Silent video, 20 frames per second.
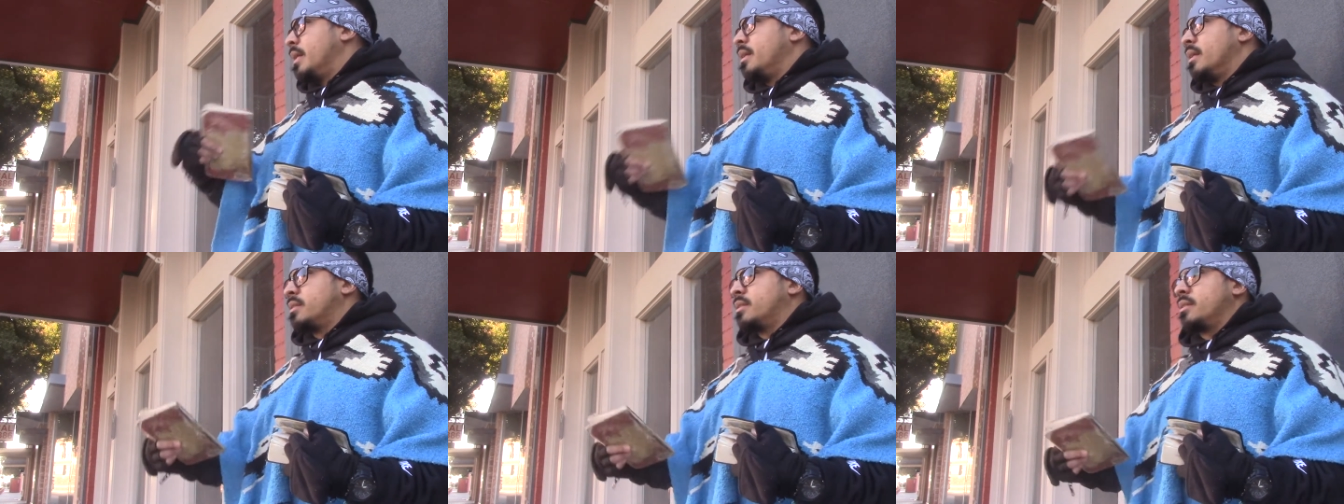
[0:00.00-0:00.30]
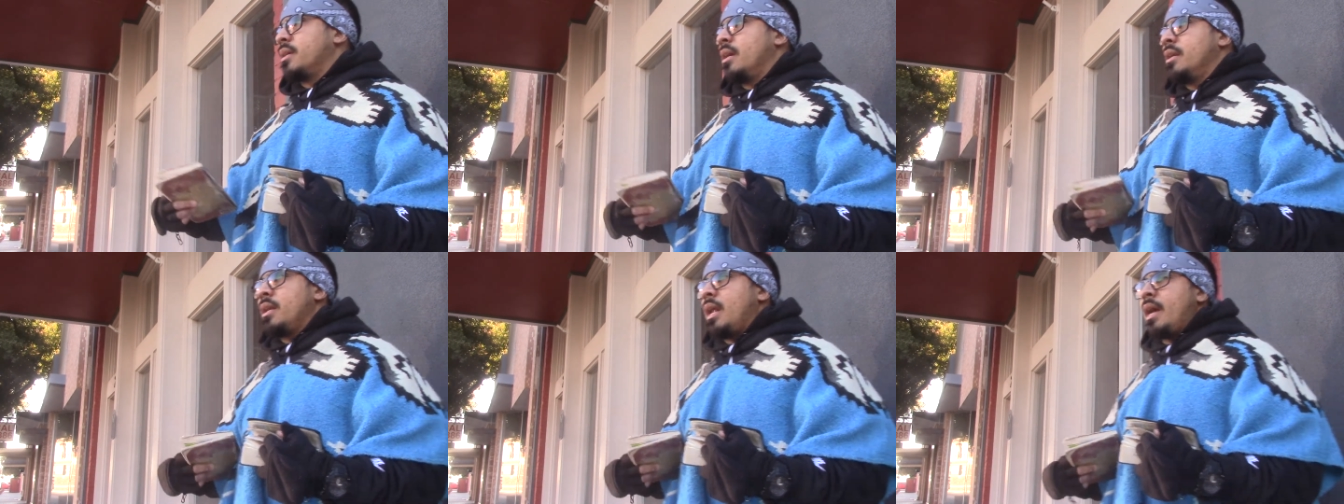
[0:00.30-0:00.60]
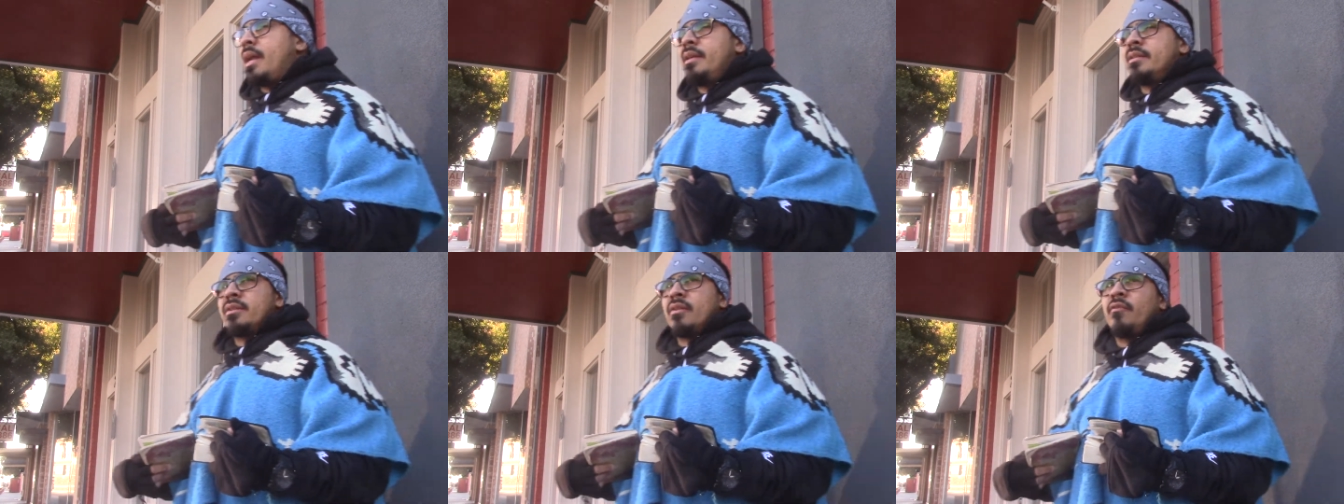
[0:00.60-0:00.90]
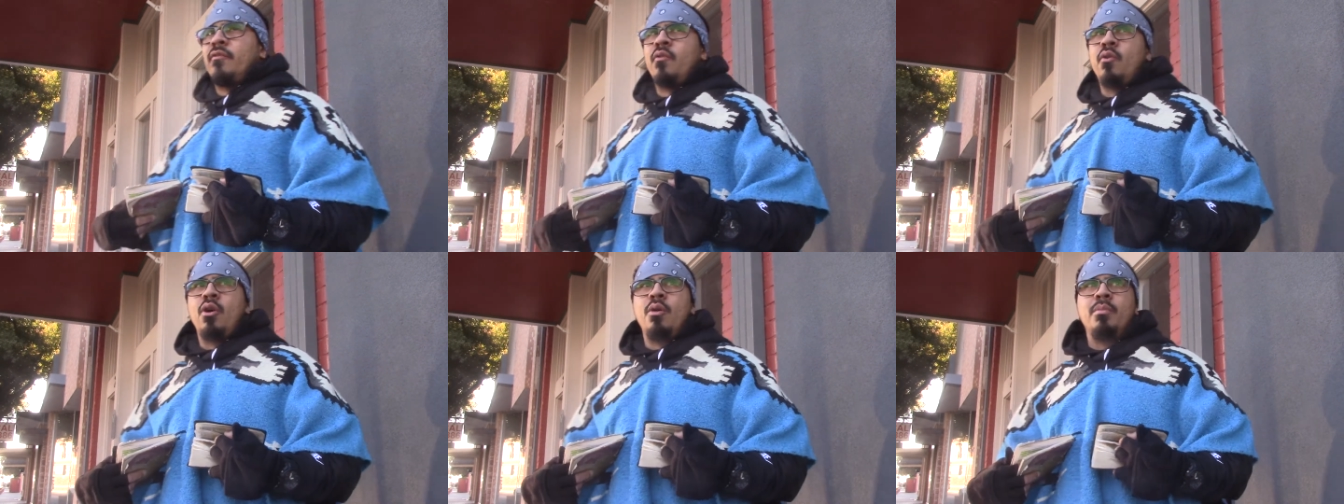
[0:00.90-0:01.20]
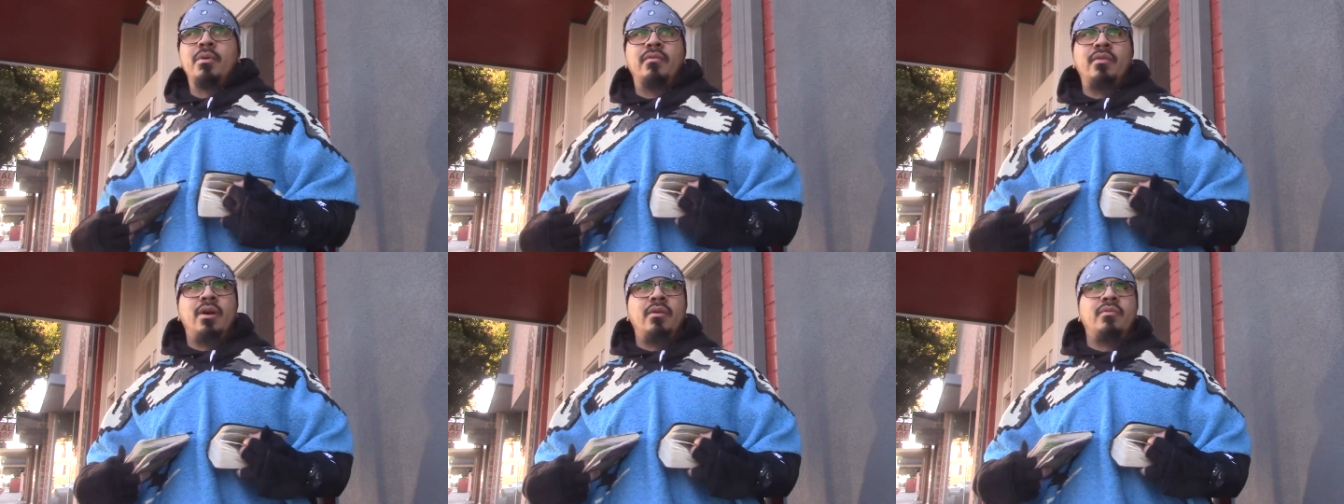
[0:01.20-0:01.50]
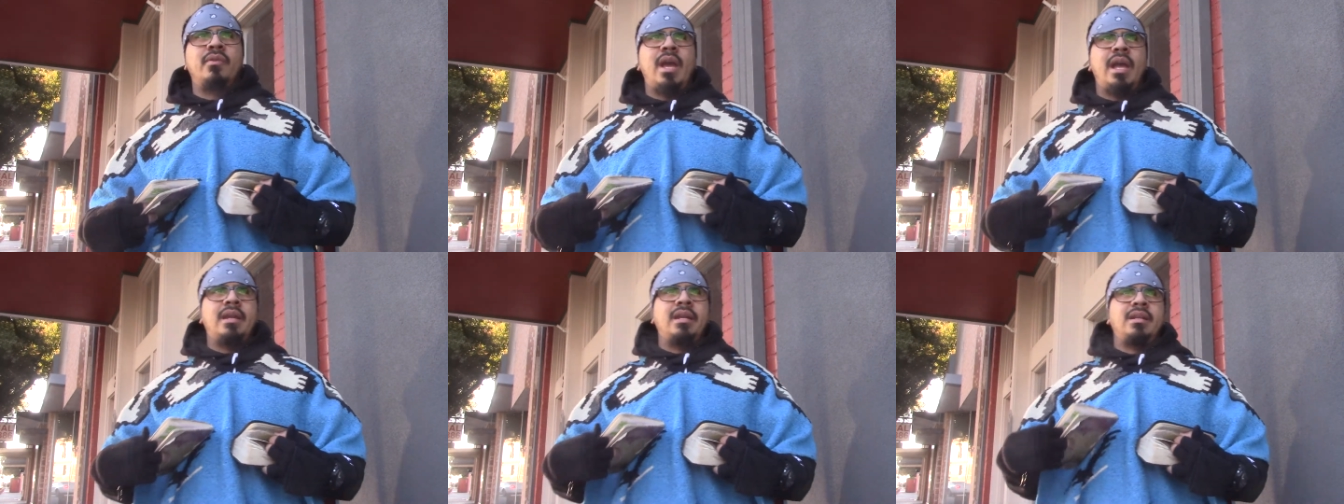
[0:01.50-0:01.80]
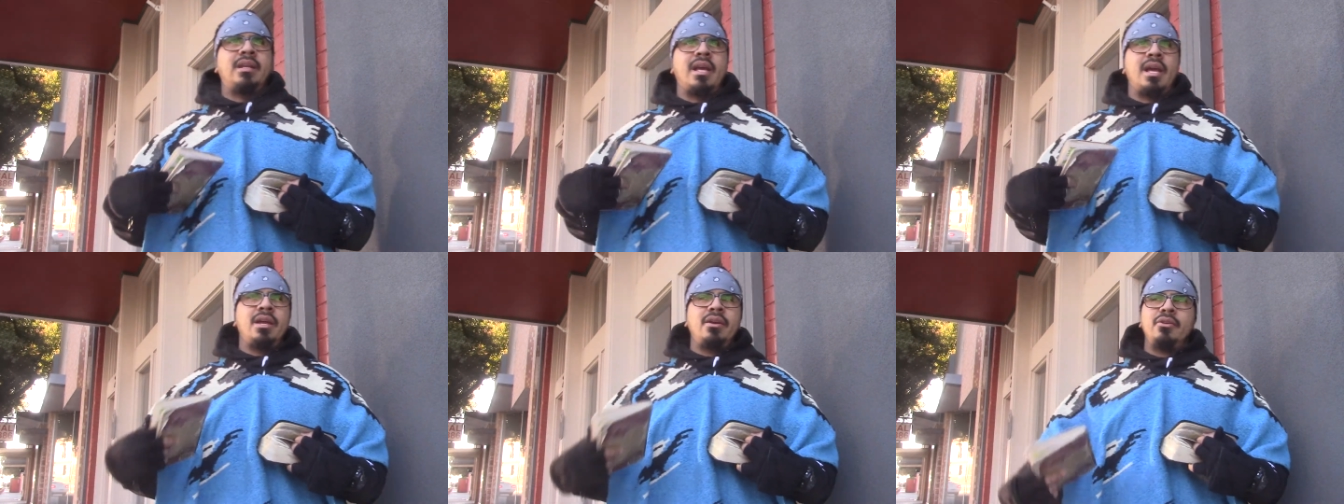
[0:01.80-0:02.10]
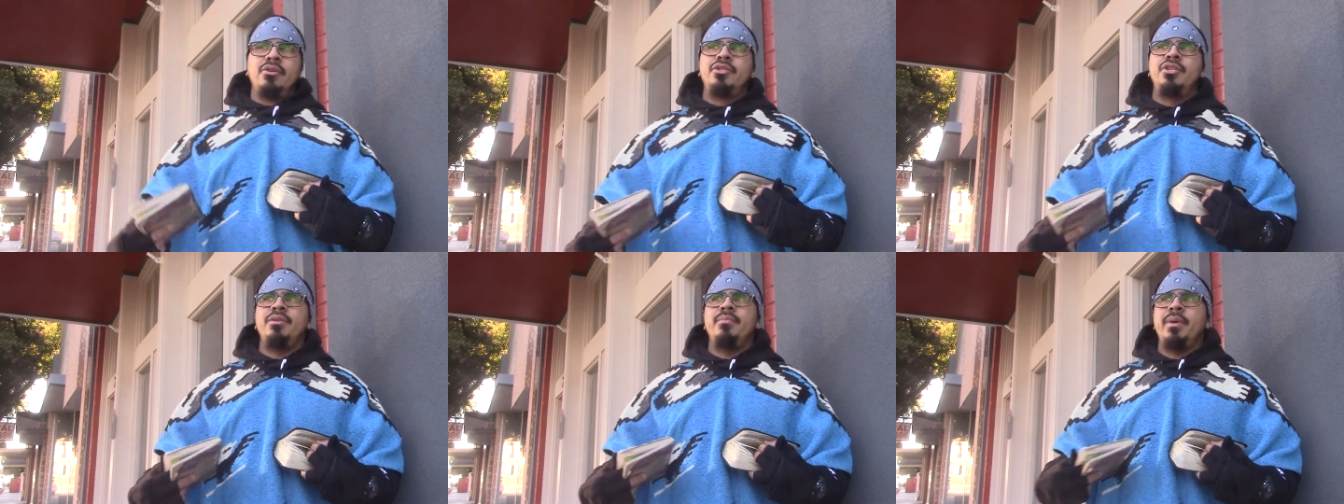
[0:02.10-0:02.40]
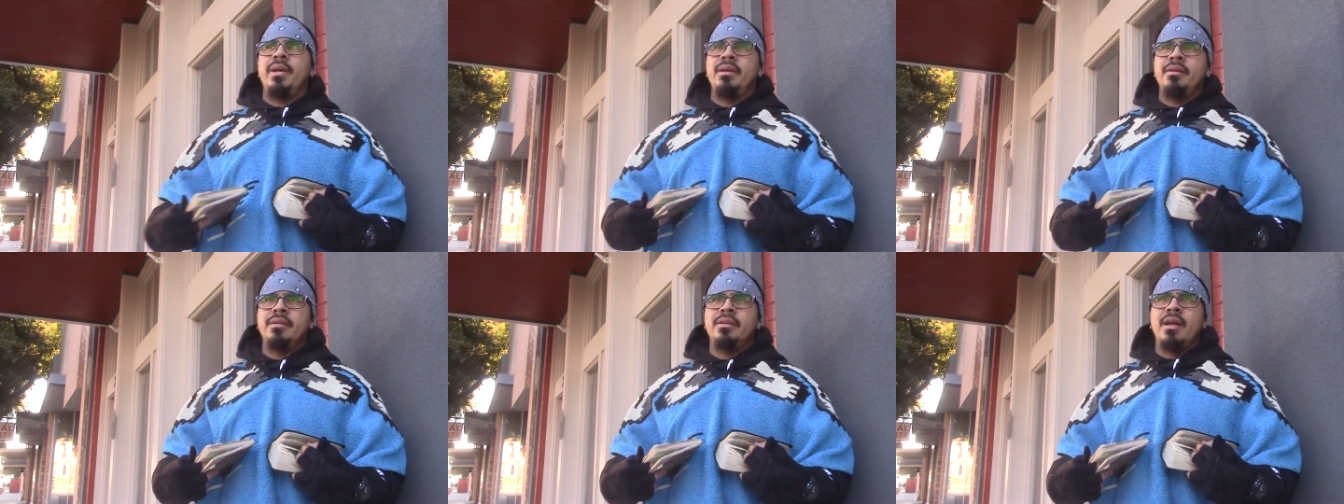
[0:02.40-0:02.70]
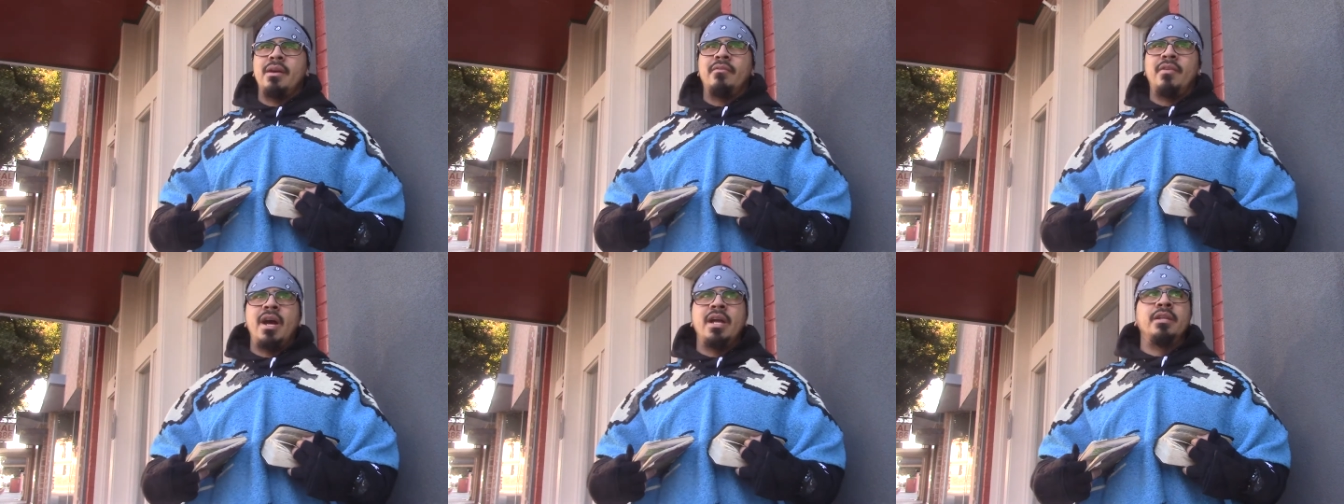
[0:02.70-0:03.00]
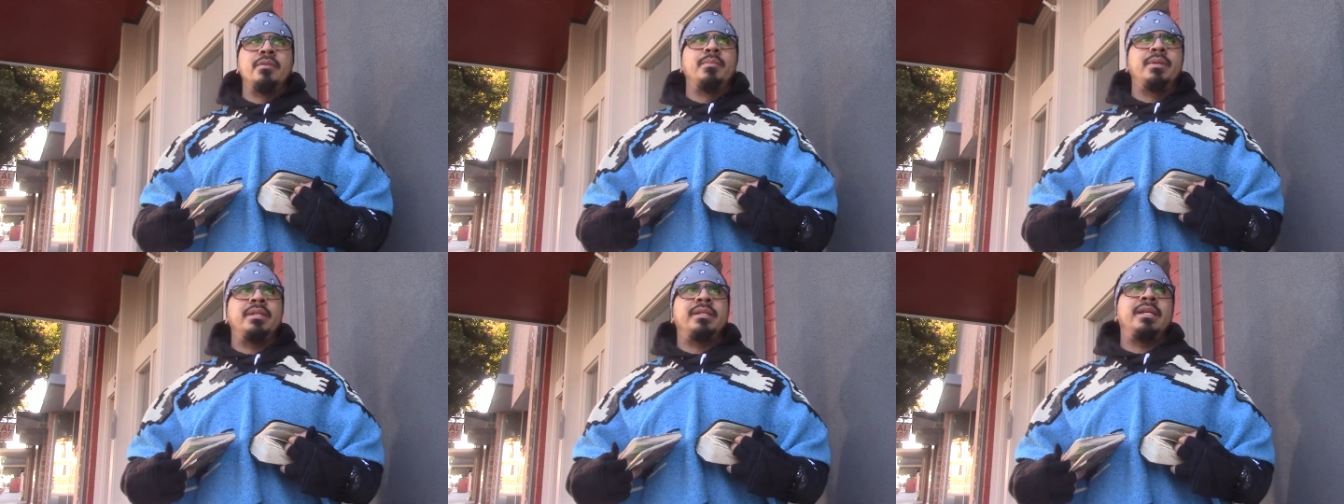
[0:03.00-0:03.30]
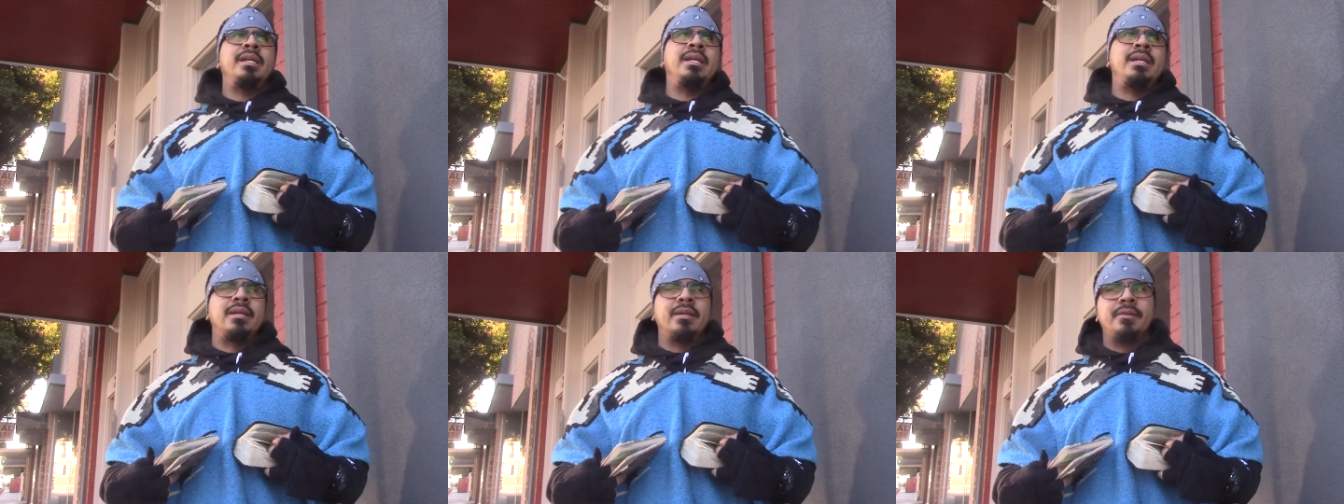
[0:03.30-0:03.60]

in the sunlight is a form of, of gaining energy, man. Vitamin D.